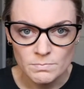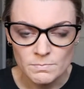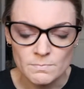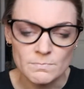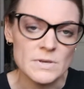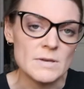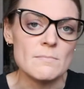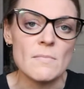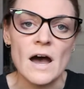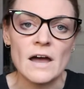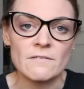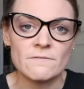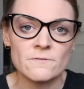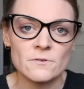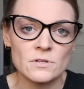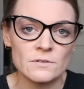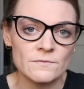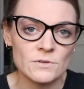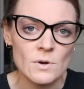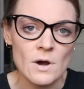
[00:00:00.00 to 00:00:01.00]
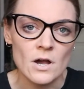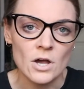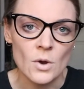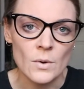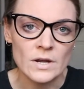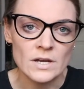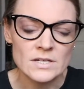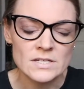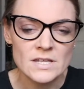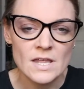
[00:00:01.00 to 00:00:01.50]
be mindful if you are
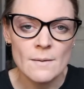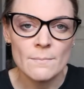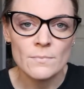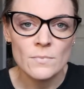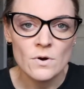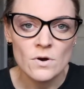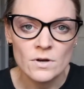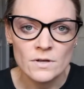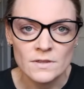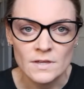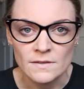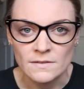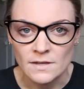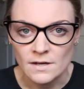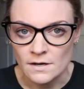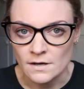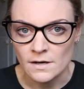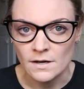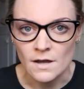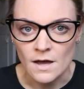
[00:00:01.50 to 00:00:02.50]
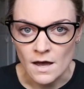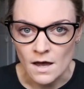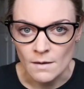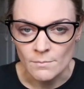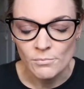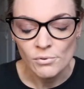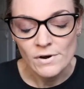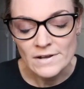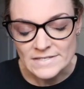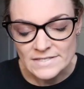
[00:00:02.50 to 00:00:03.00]
going into that book that they are
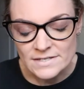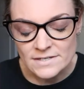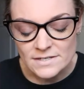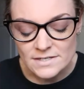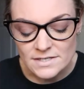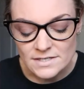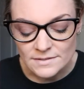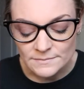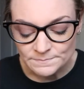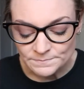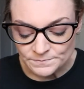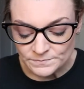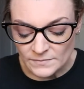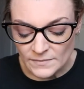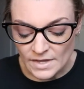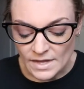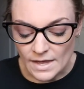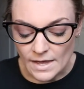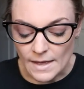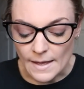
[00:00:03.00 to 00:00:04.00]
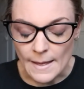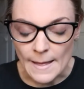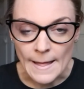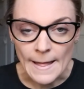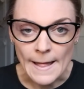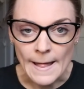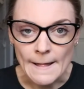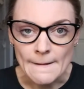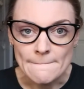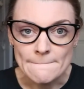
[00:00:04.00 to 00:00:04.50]
present.
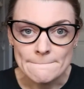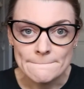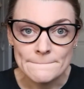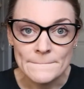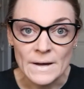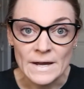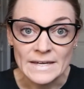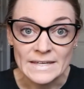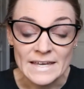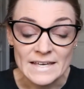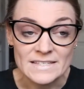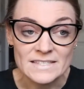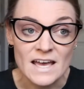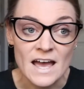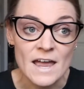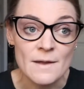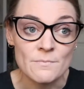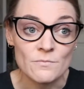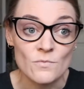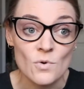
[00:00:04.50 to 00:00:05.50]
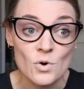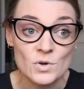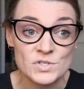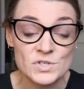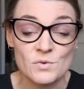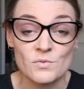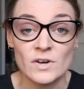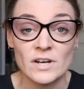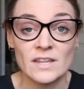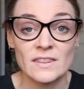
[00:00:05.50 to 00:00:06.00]
But yes, I'm
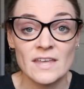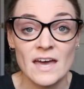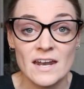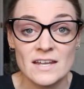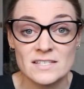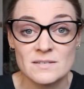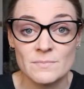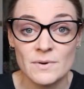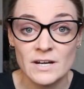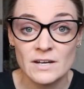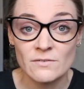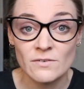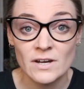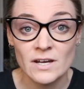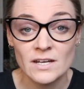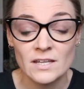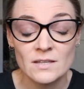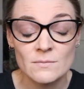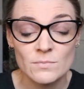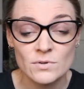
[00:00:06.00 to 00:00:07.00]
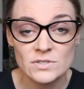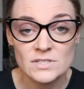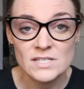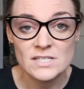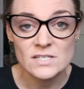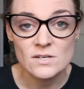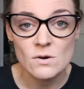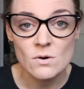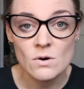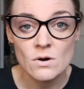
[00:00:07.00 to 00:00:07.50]
also reading that as a buddy read in the book
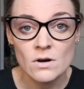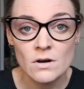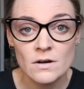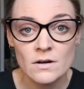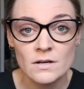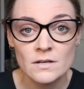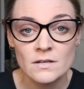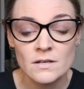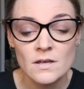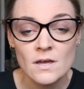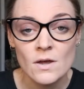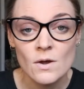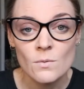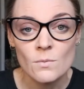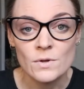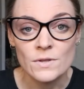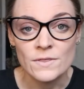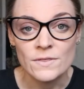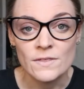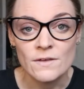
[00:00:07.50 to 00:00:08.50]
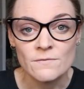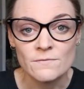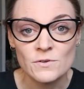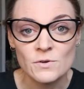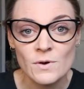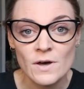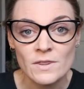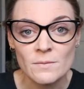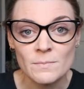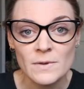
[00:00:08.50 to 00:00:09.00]
Discord with a
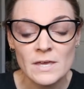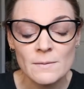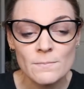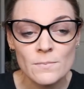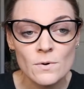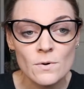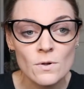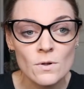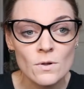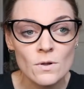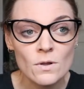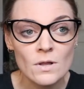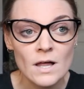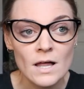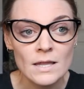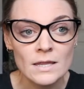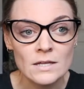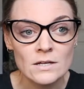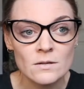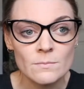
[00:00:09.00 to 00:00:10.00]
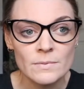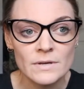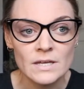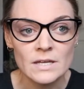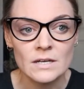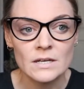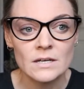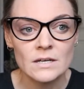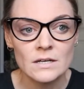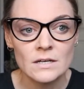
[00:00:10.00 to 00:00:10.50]
few other people, a little
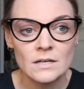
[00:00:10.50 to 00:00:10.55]
bit